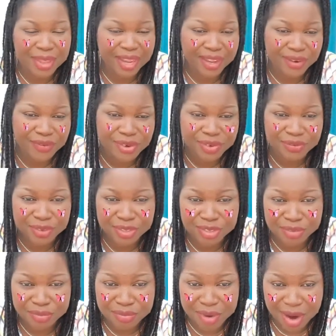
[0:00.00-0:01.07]
I can wait for
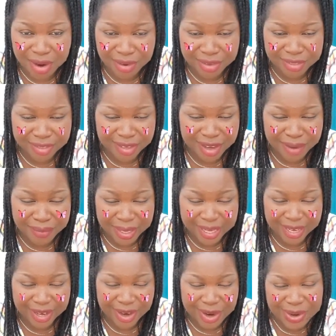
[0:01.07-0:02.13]
tomorrow to come
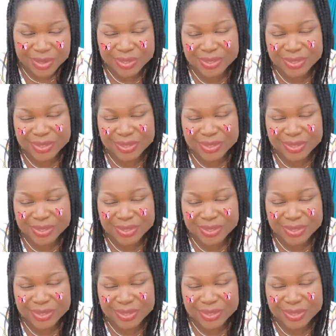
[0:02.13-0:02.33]
and go